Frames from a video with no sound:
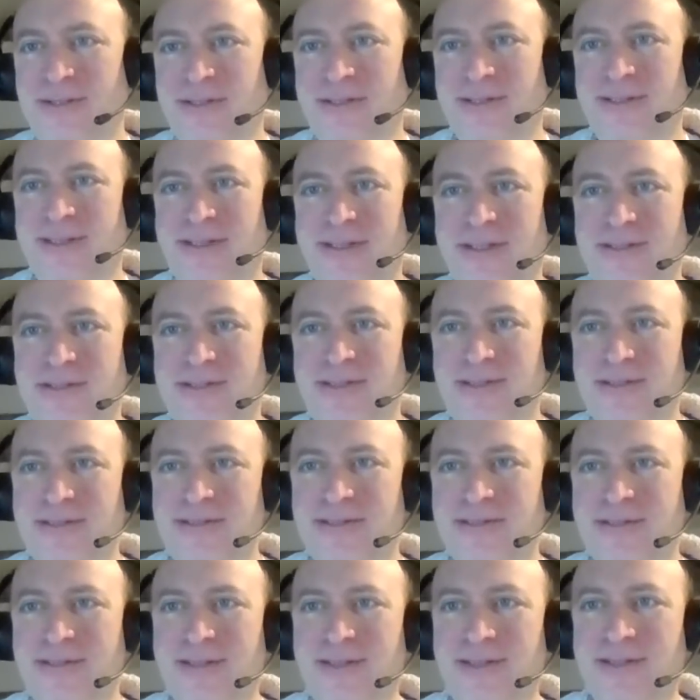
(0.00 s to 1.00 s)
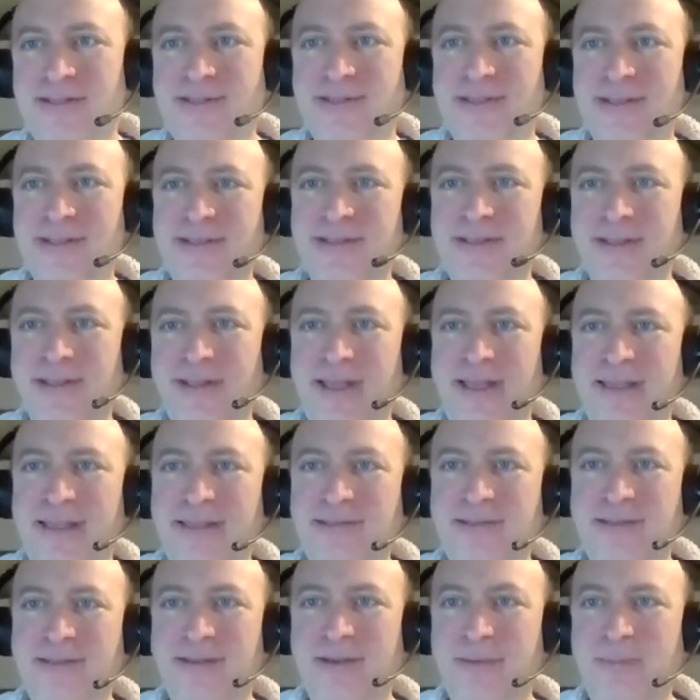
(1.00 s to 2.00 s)
Is this
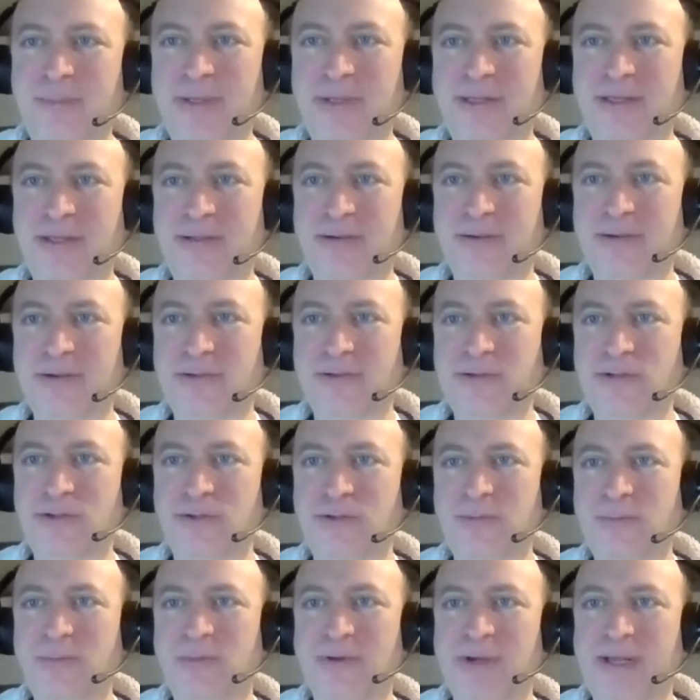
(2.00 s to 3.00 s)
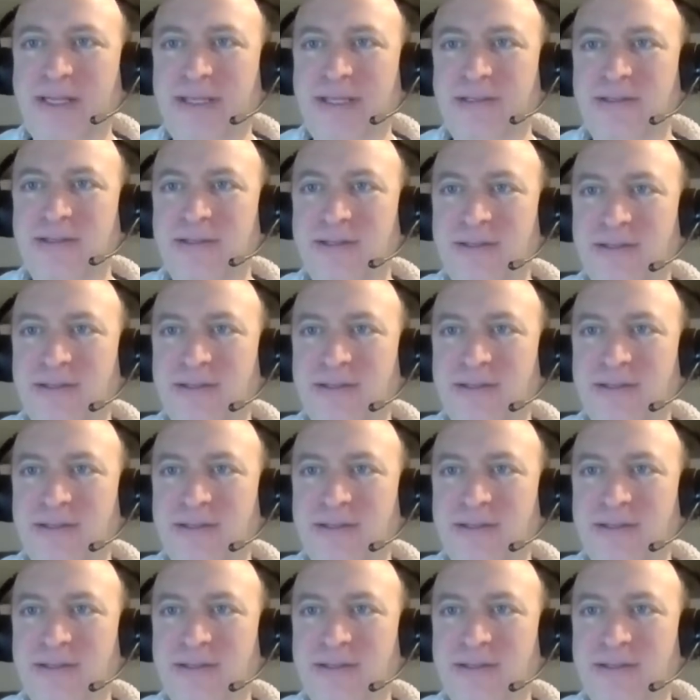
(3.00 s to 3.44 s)
light up here too bright?